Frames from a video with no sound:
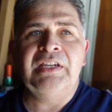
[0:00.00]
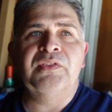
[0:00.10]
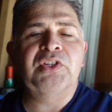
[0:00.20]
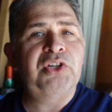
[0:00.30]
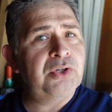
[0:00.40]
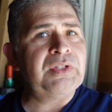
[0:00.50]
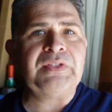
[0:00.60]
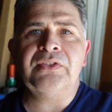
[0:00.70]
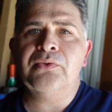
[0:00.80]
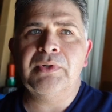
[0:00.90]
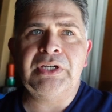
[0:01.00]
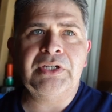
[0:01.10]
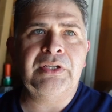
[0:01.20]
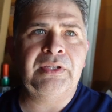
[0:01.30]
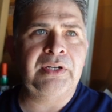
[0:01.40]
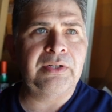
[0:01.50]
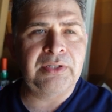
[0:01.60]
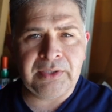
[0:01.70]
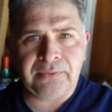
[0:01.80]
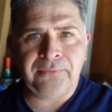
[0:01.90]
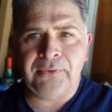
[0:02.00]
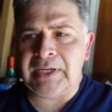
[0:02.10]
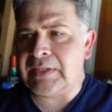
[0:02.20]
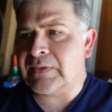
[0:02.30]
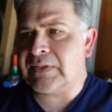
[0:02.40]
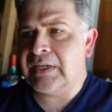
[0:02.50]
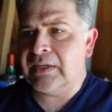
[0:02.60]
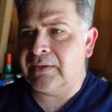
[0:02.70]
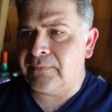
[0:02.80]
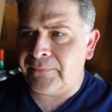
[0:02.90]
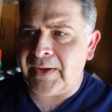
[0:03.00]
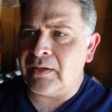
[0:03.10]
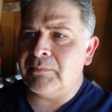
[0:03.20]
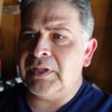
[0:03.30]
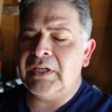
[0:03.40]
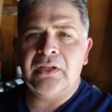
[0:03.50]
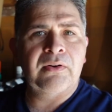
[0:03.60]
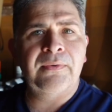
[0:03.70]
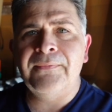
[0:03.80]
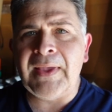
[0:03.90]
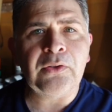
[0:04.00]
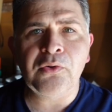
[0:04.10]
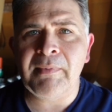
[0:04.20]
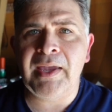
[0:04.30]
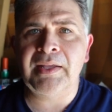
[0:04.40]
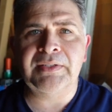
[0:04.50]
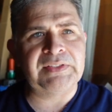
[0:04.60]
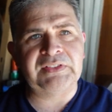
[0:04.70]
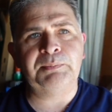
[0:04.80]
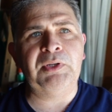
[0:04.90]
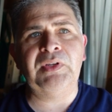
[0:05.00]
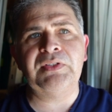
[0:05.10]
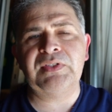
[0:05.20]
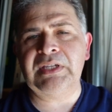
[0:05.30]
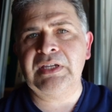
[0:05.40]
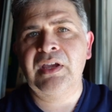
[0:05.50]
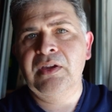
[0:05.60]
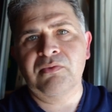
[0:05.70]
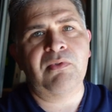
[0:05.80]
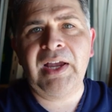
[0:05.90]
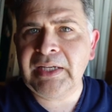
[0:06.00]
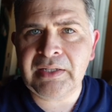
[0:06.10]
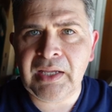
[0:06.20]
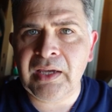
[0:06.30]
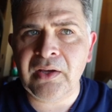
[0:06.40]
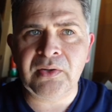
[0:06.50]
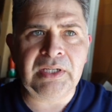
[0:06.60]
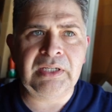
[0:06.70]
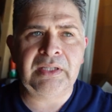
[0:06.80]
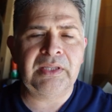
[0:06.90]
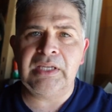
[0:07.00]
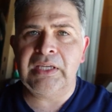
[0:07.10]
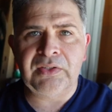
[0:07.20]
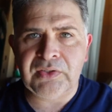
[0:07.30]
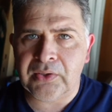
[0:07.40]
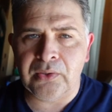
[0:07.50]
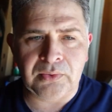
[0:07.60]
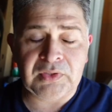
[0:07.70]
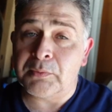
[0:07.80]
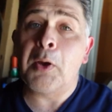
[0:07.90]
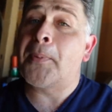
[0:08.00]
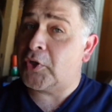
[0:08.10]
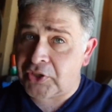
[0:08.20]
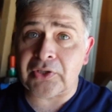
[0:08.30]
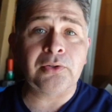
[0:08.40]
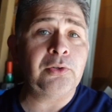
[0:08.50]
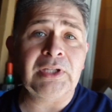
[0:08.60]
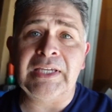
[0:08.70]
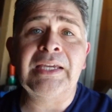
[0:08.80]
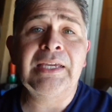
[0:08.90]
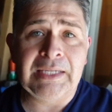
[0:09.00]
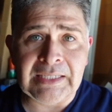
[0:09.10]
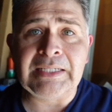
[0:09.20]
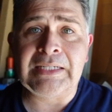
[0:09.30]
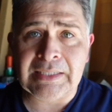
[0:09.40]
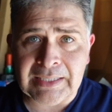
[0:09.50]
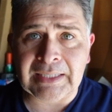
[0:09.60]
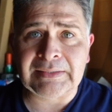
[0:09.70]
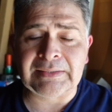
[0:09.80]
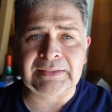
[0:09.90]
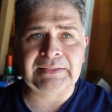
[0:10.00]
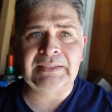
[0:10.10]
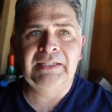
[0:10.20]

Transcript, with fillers: in the current situation that our dear friends and family and our fellow man is experiencing right now in the East Coast, particularly in Texas.